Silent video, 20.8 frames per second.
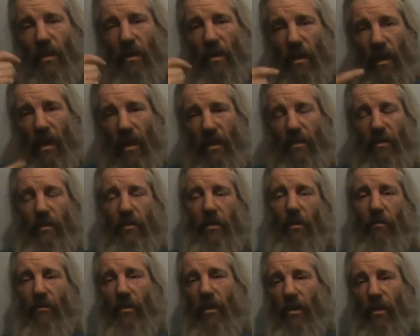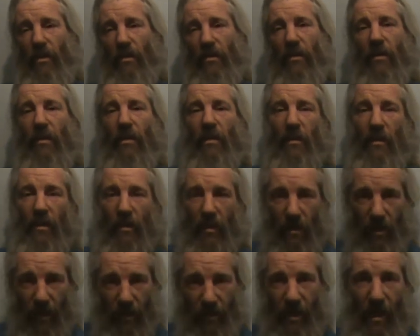and to Jonah,
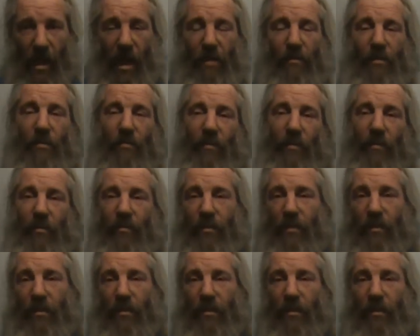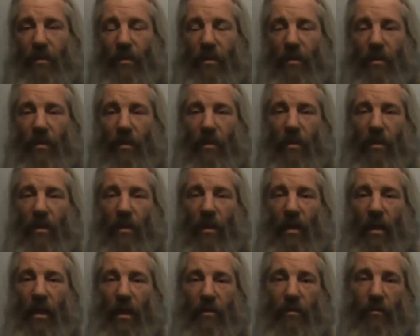and to Harry Brew,
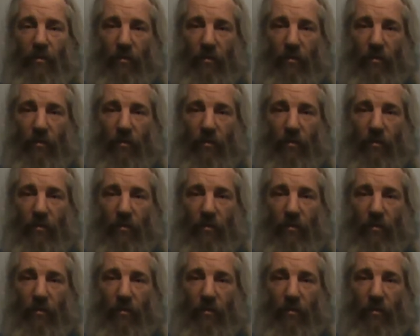and to